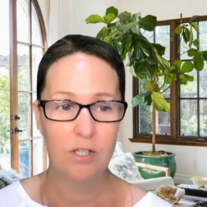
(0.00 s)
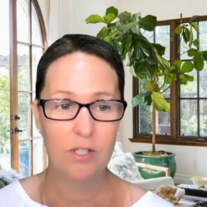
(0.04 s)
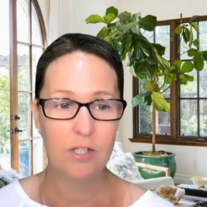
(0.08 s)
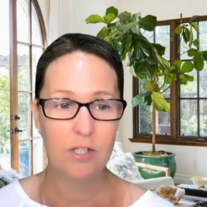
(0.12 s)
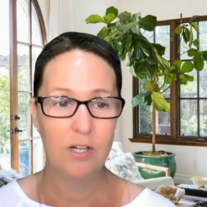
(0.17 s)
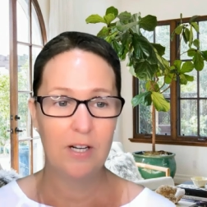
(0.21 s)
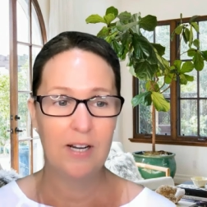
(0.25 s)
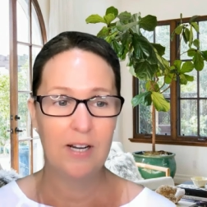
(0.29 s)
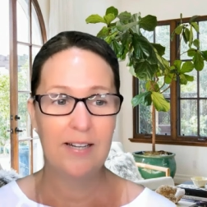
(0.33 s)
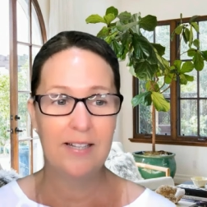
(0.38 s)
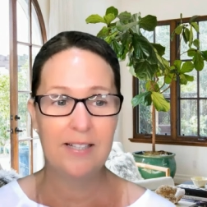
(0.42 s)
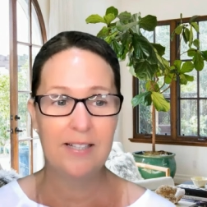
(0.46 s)
So
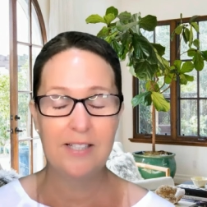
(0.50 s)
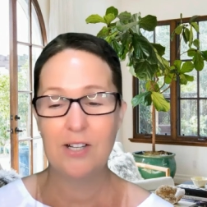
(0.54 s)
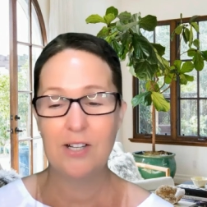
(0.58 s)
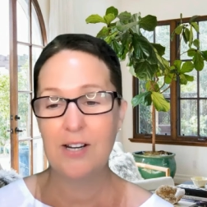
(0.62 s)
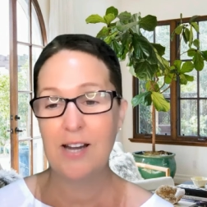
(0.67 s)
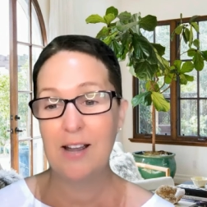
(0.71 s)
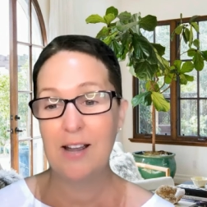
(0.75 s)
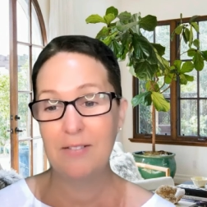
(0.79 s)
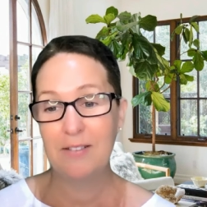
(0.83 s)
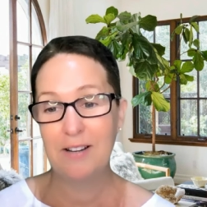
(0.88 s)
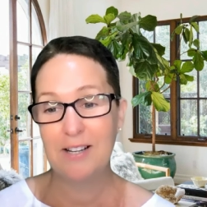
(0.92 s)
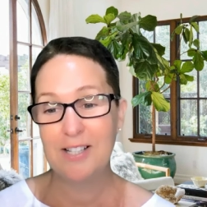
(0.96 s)
let us know
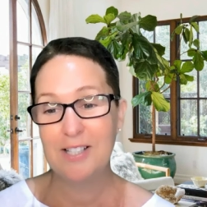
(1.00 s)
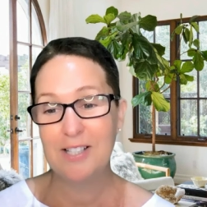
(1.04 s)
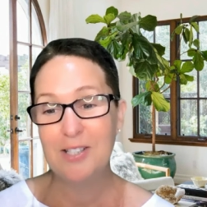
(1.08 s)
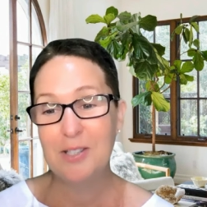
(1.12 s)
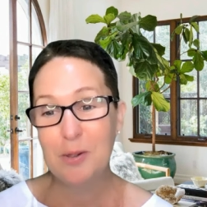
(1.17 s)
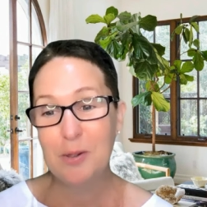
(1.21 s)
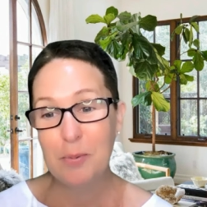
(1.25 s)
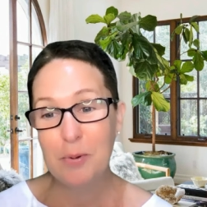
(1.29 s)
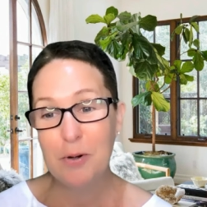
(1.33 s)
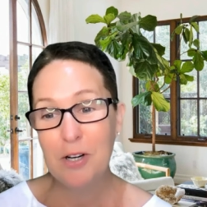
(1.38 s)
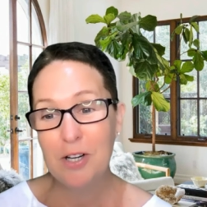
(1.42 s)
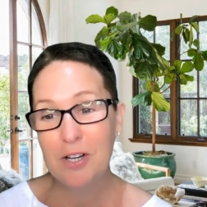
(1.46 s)
how we can
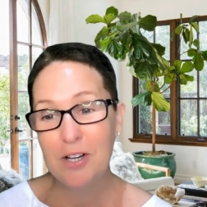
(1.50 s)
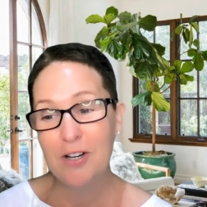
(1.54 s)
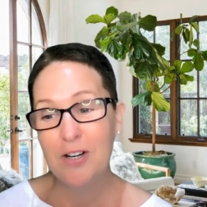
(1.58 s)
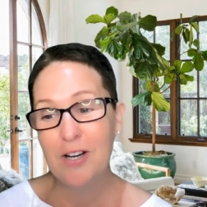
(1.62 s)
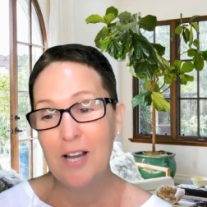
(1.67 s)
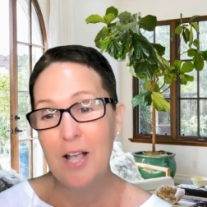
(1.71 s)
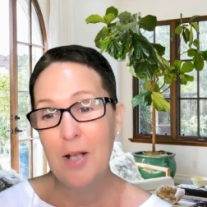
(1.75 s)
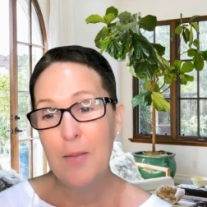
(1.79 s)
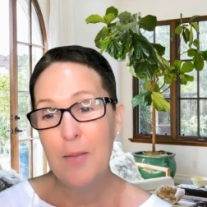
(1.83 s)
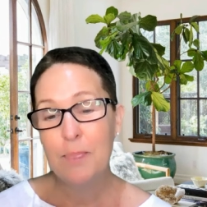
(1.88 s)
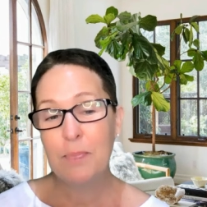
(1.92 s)
support you,